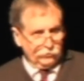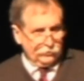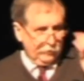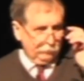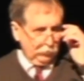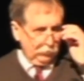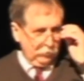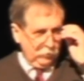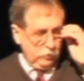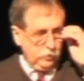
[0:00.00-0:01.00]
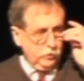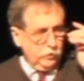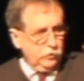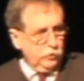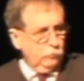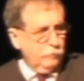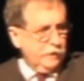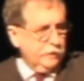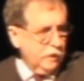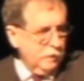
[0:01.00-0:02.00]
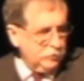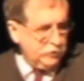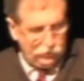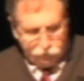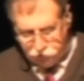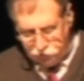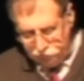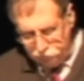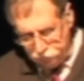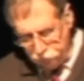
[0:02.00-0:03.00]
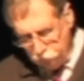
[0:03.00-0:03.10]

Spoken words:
example. Many commentators say that the